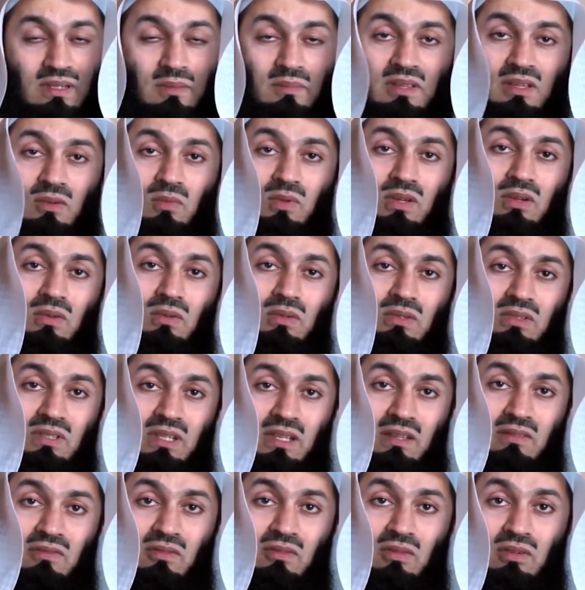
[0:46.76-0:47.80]
something we all
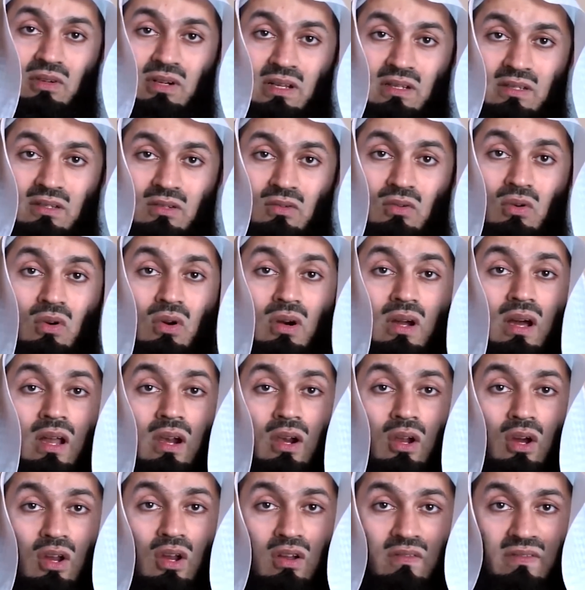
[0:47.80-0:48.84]
take for granted, or a
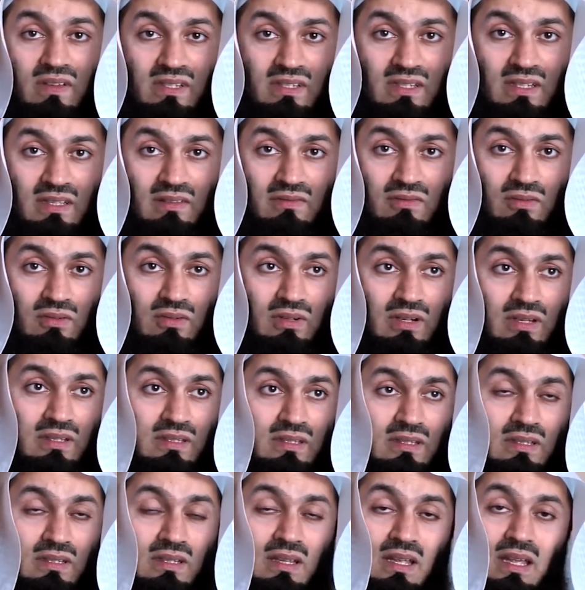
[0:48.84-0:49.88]
lot of us take for
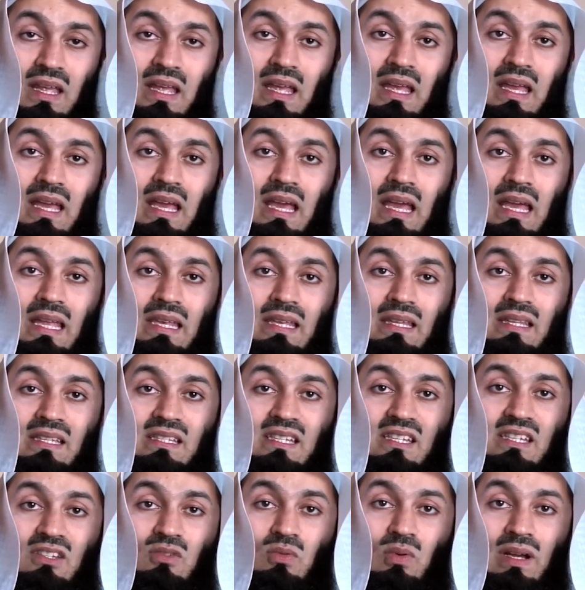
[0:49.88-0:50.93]
granted, and
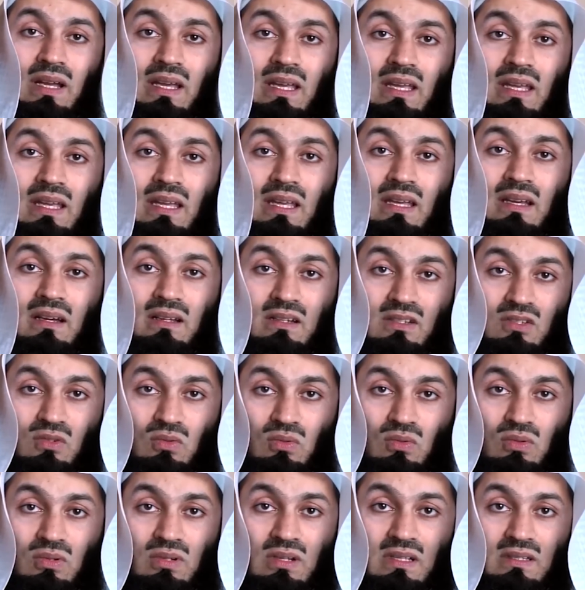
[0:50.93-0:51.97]
this is why
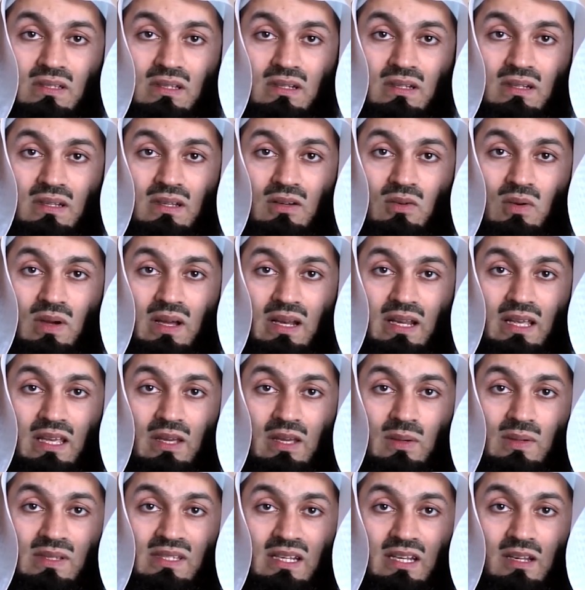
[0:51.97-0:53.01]
Rasulullah sallallahu
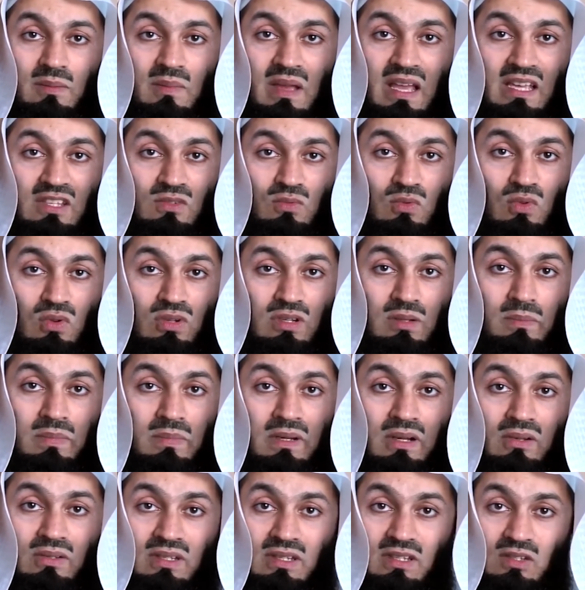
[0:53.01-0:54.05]
alayhi wa sallam has warned
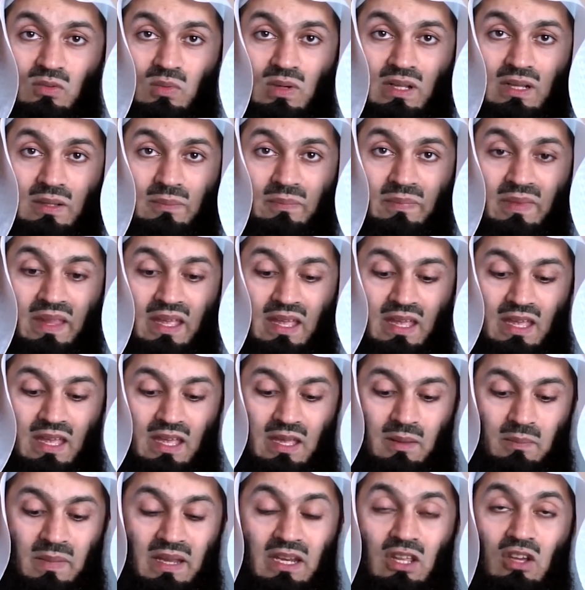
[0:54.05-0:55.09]
about it as well.
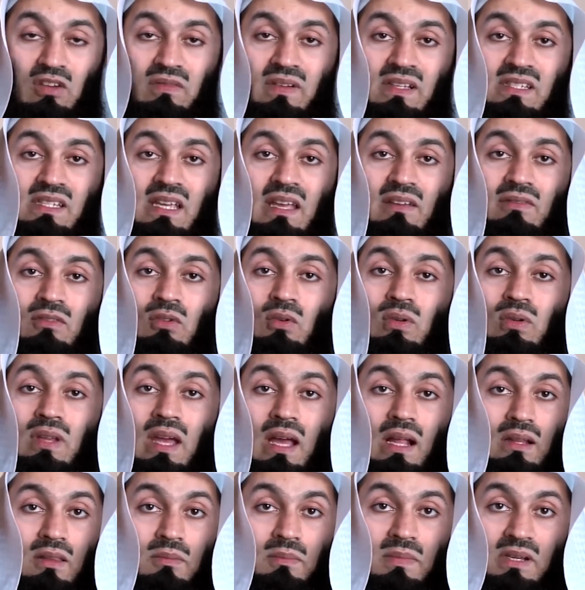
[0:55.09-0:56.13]
Many of us have good
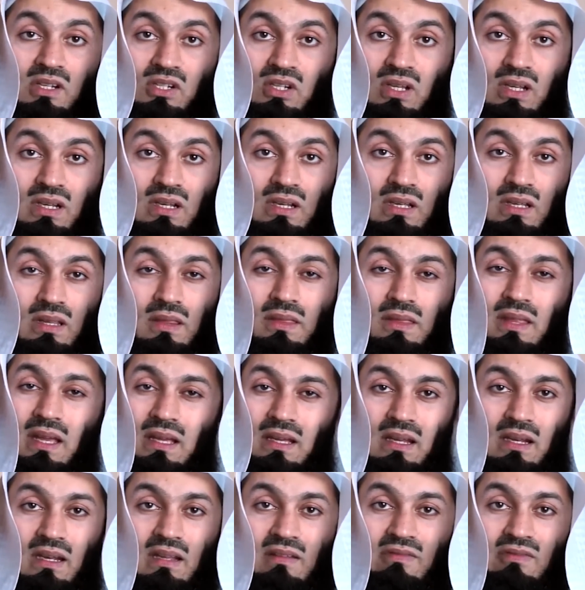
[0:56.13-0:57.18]
health, mashallah.
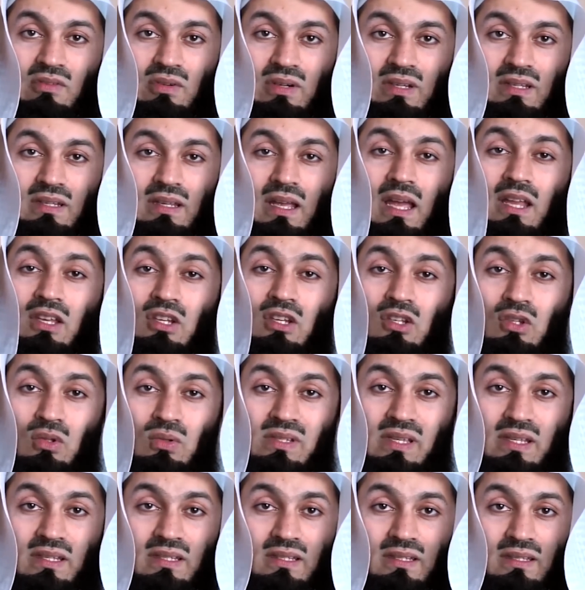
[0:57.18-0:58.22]
Thank Allah for it. And
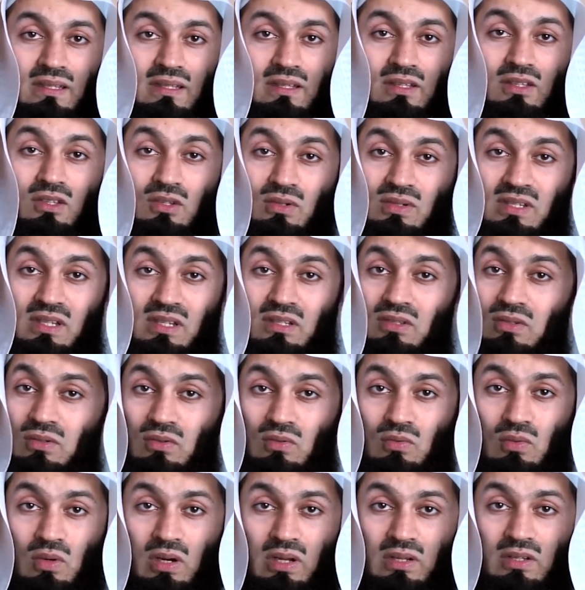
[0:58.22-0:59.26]
use it. Use it to
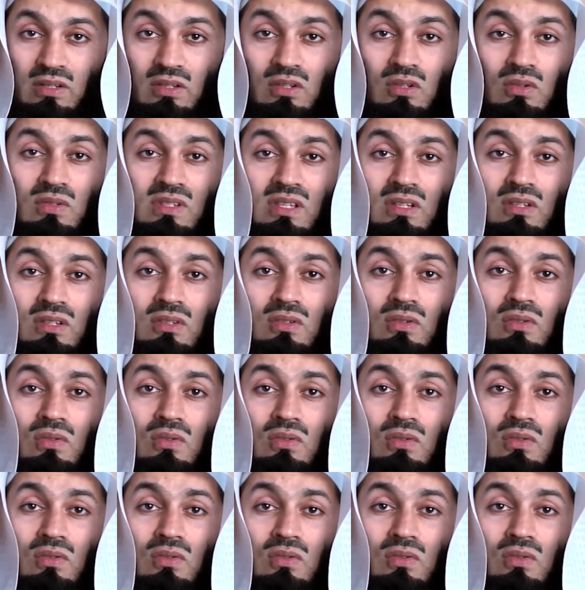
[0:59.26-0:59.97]
do what? Use it